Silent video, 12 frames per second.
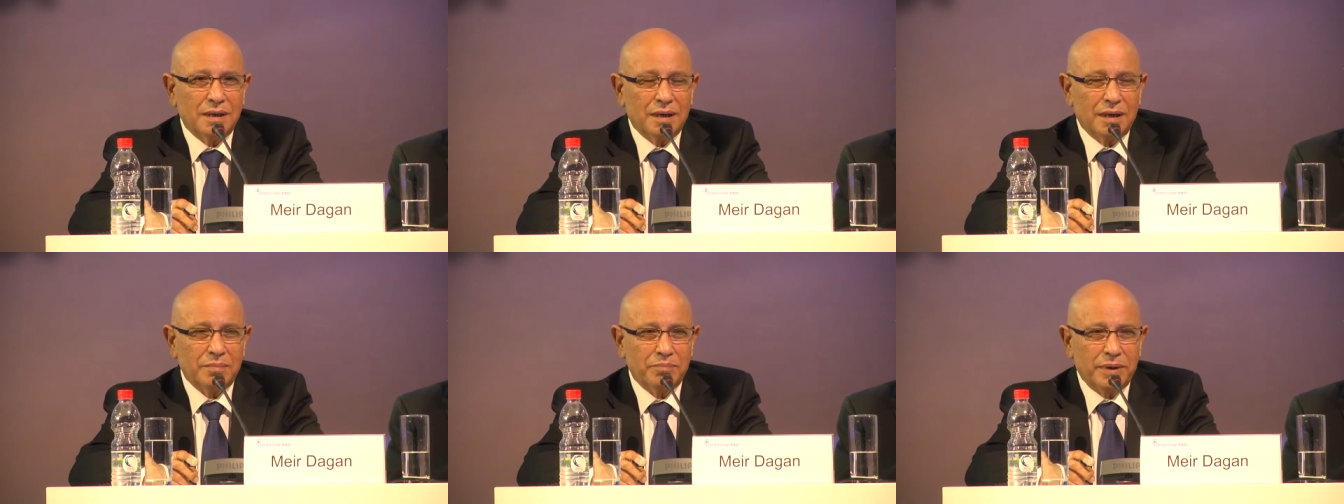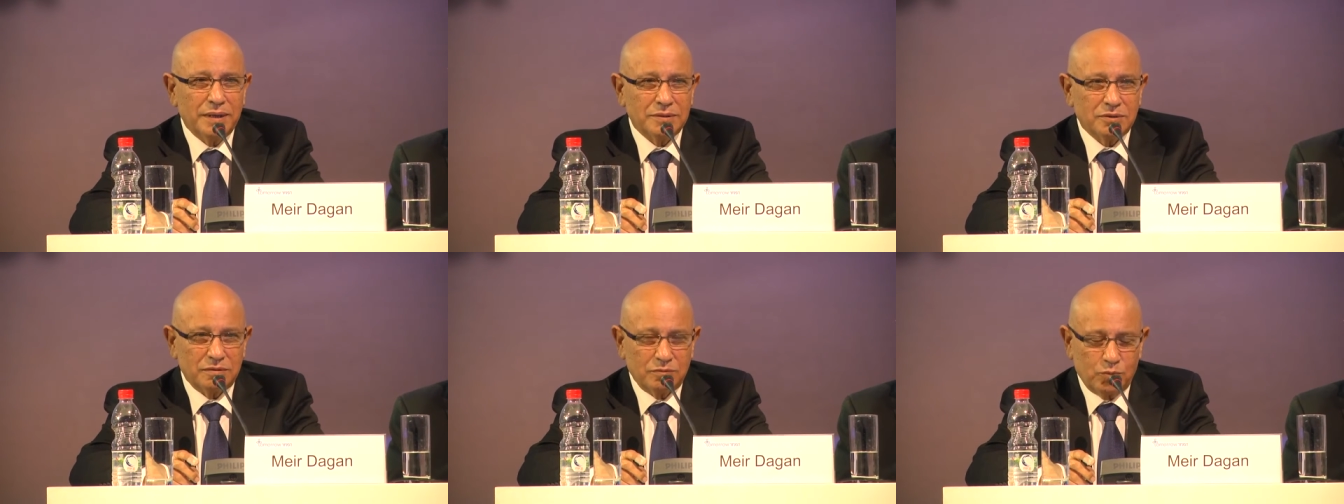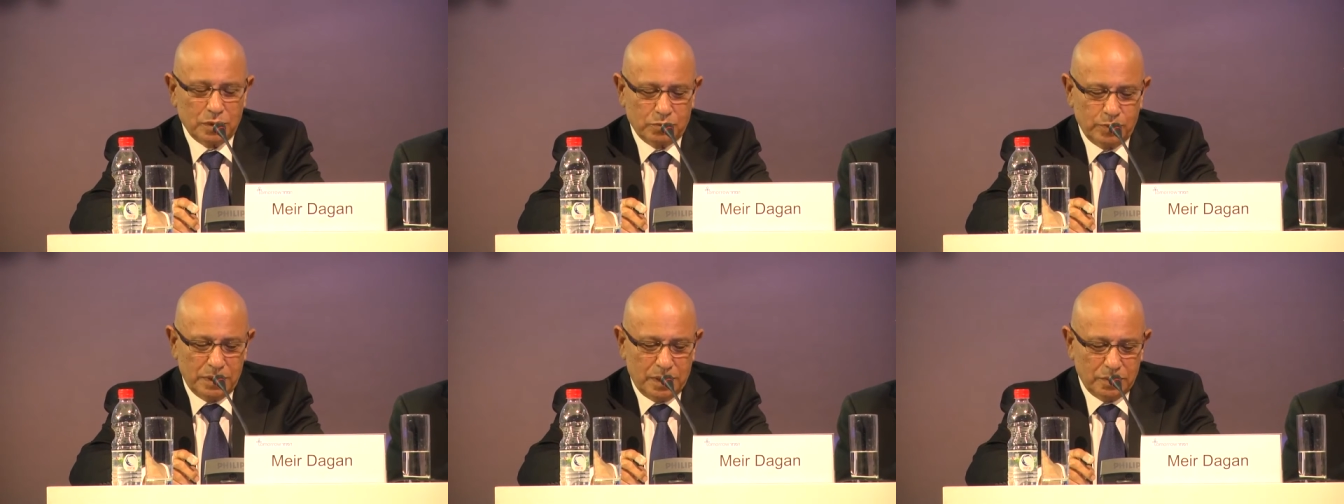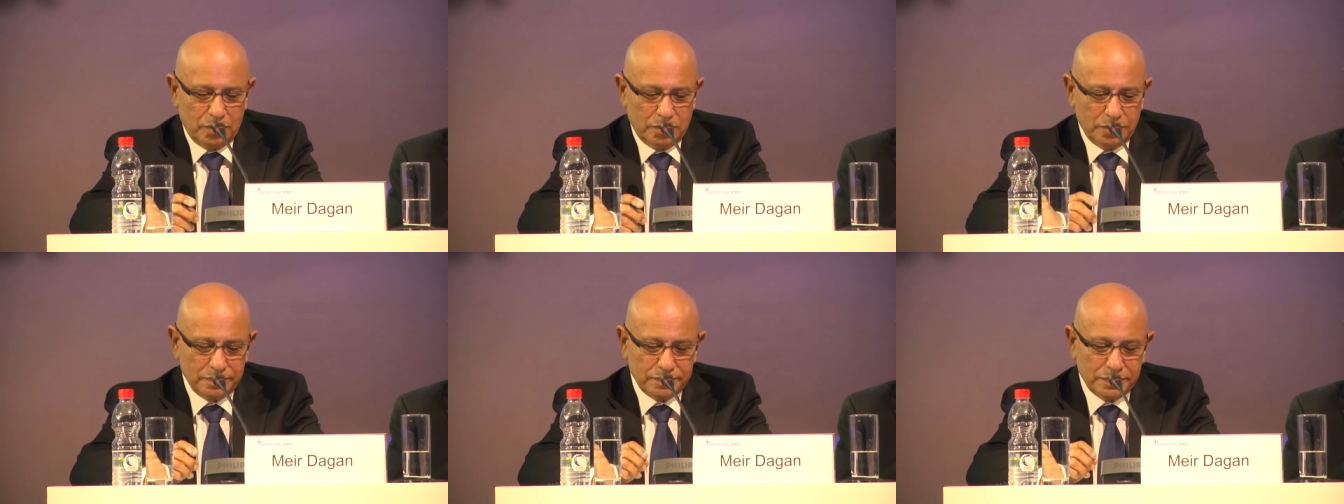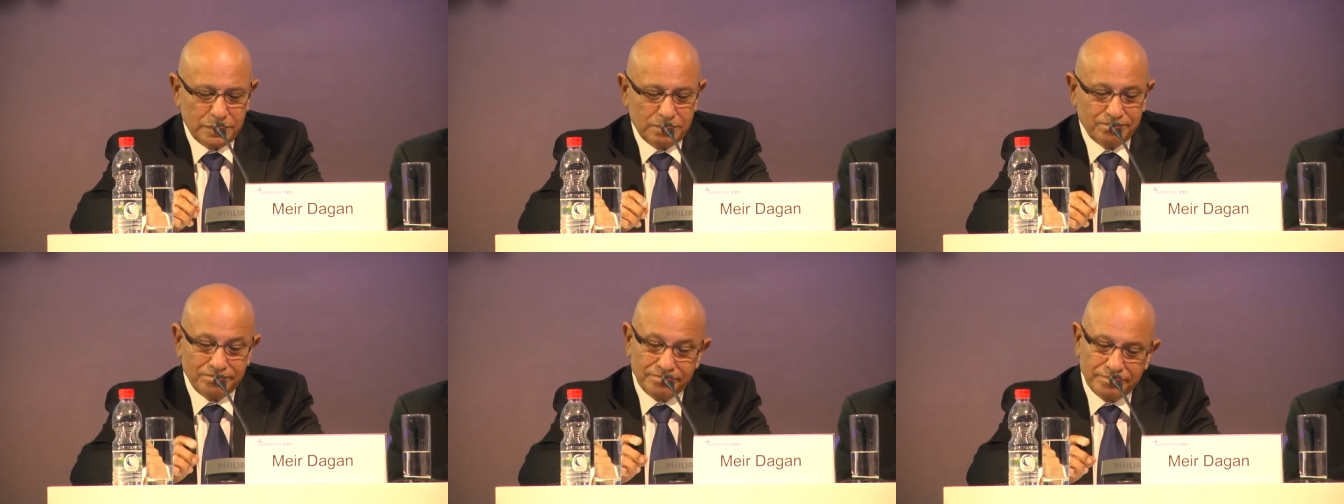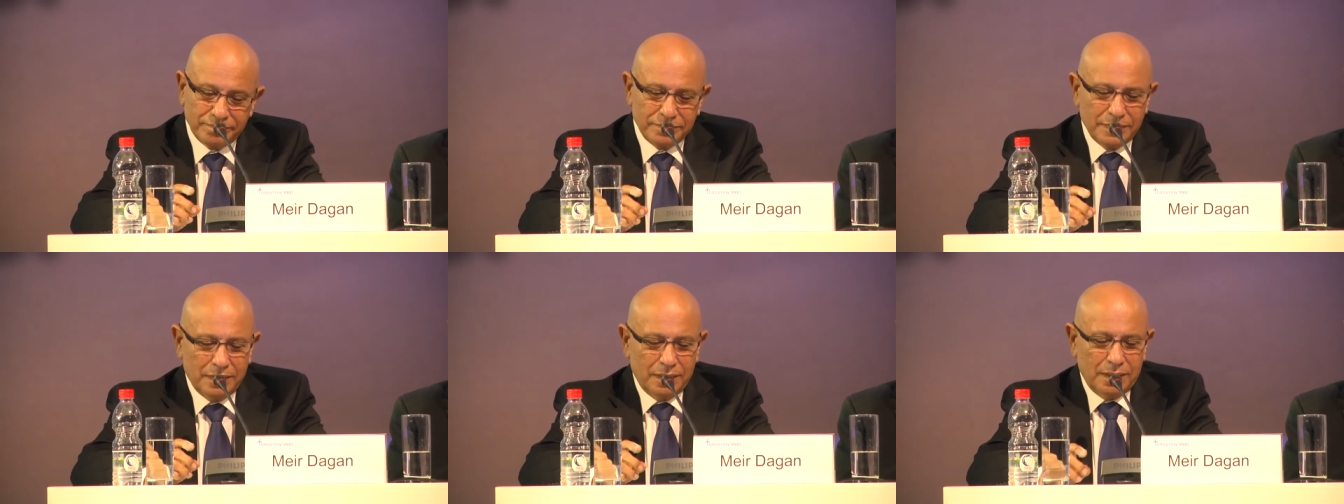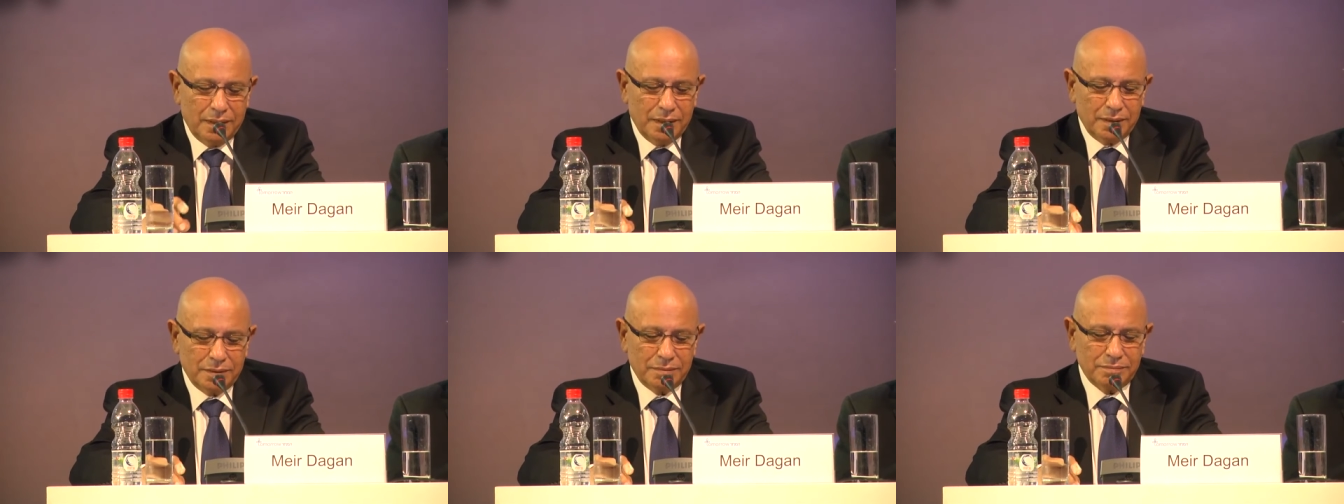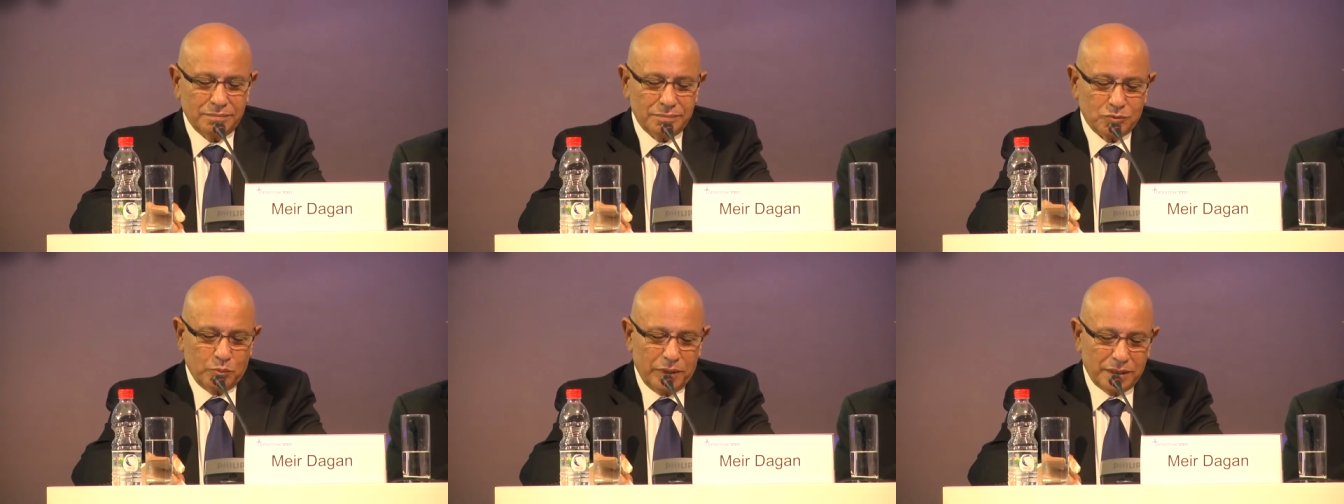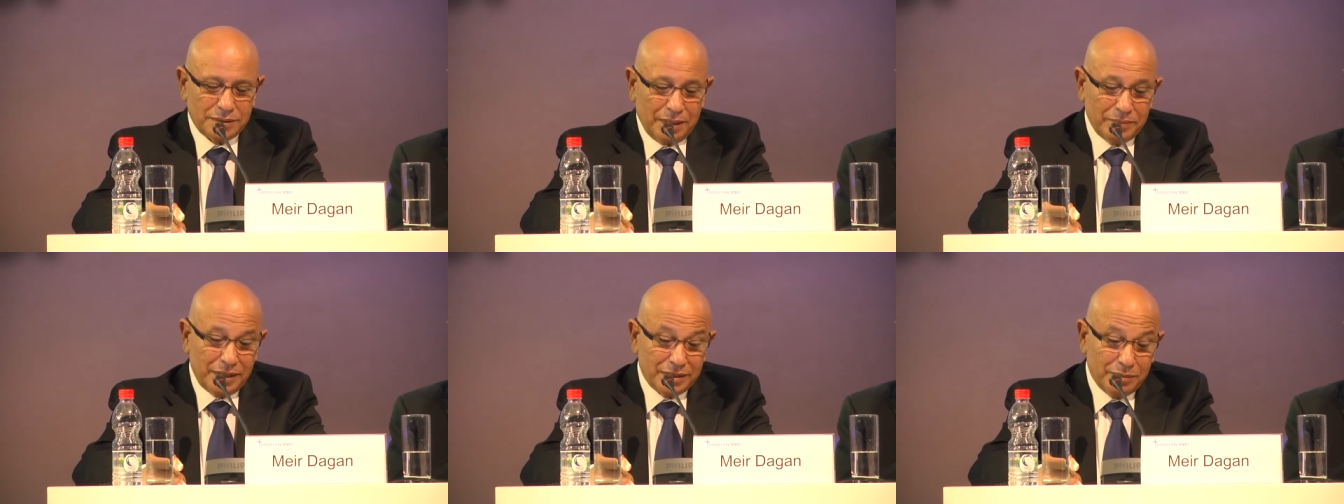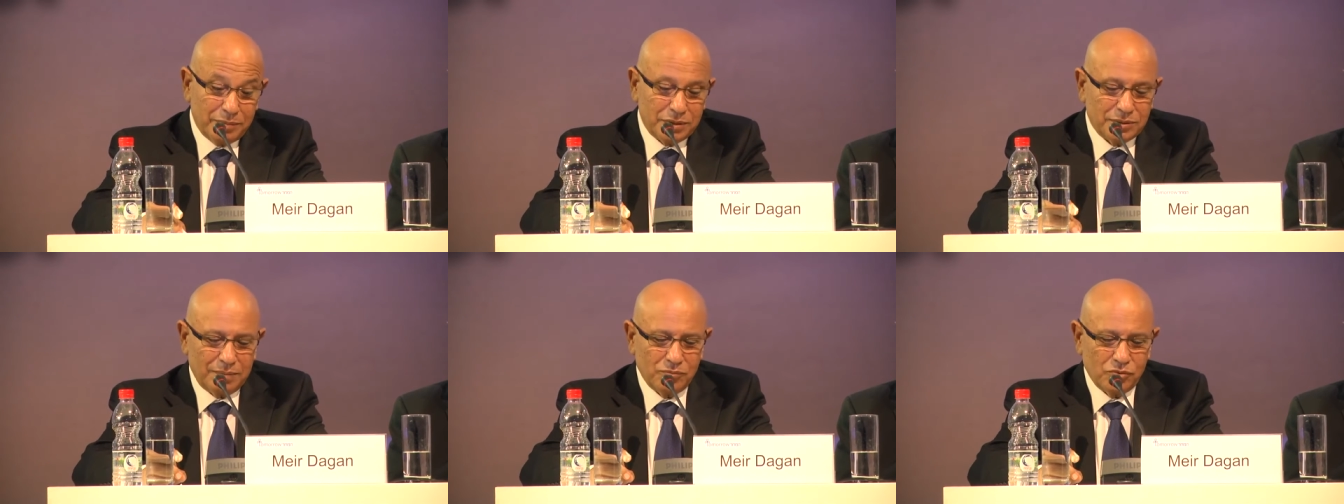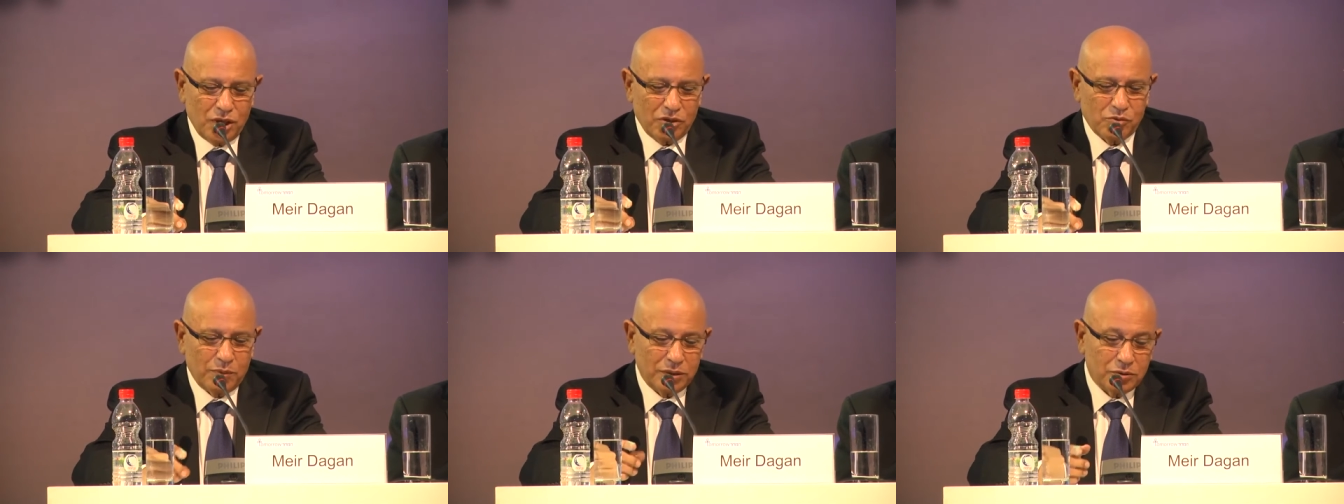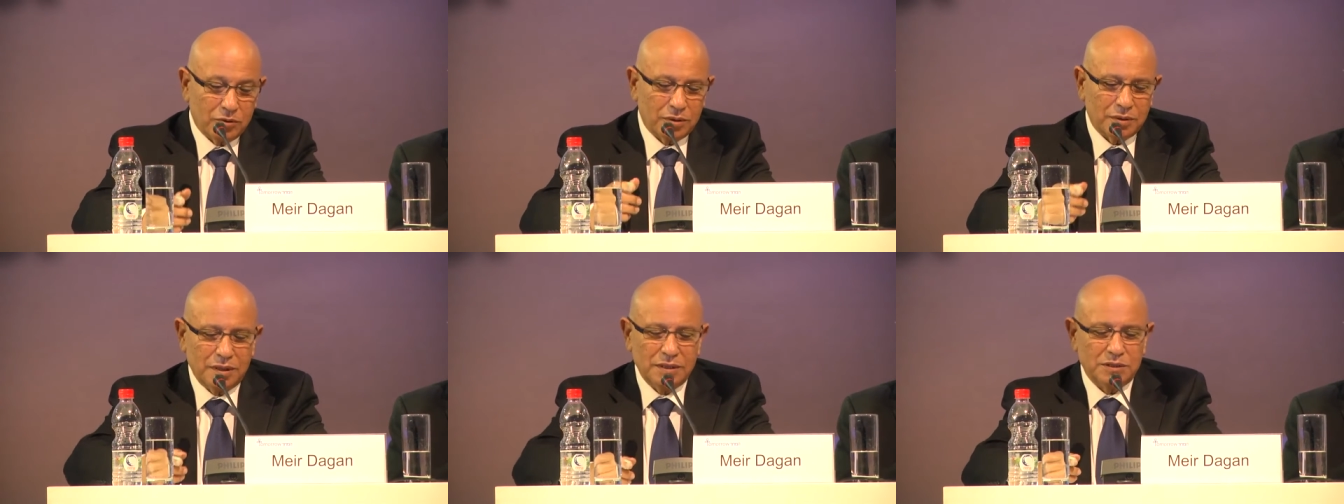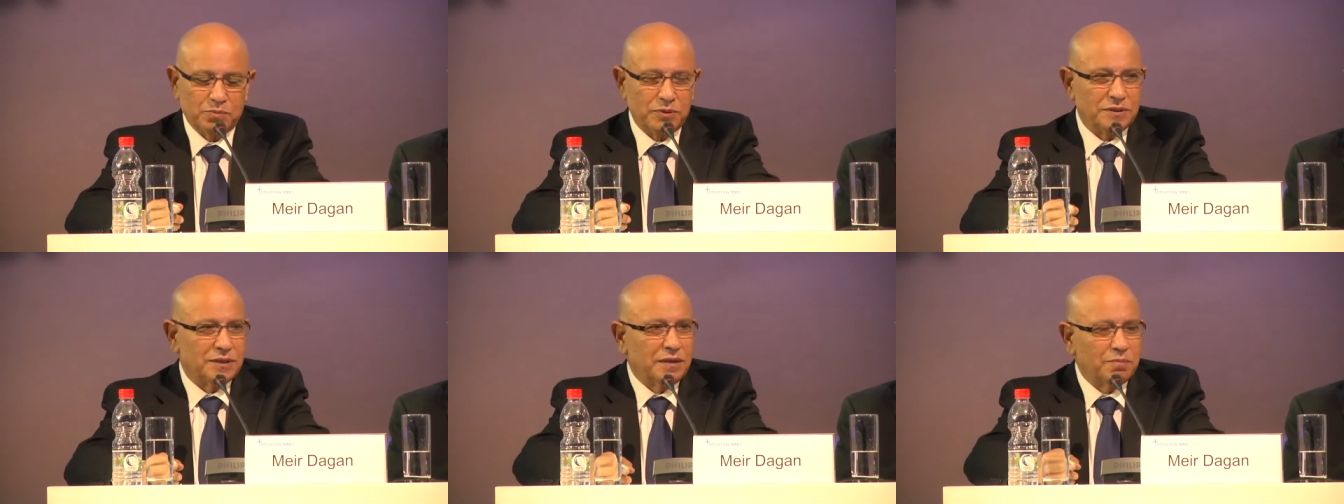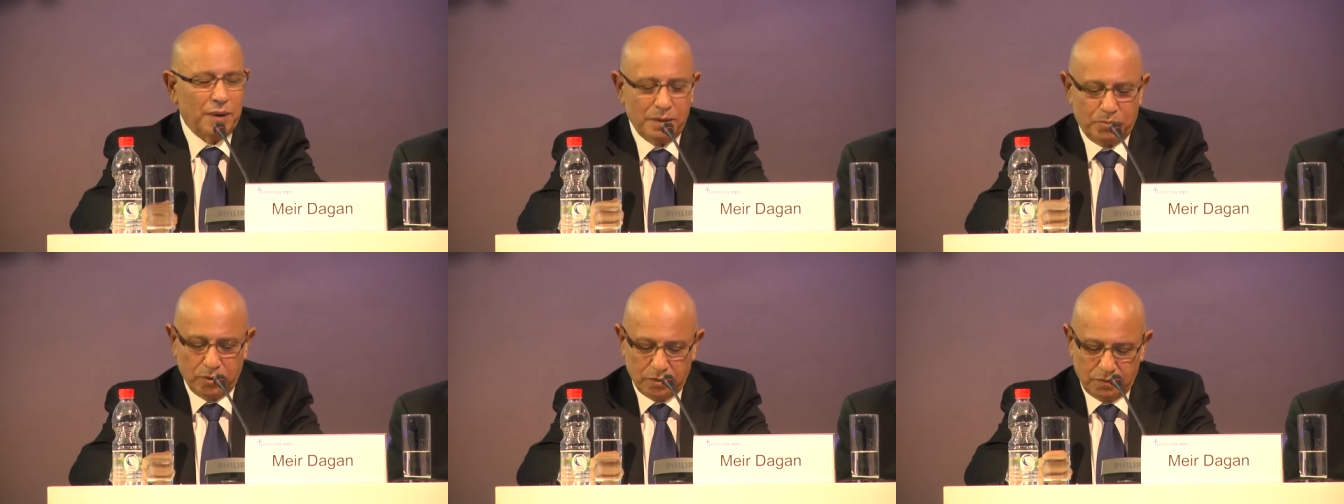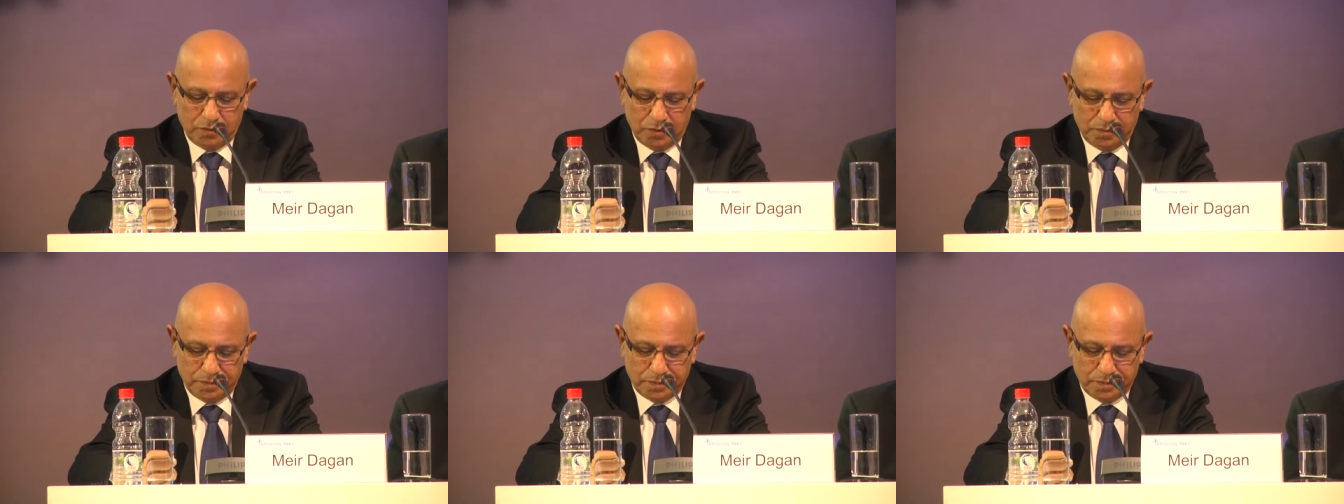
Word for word: and based on what we are knowing, to make a little bit some judgment, or at least present my point of view.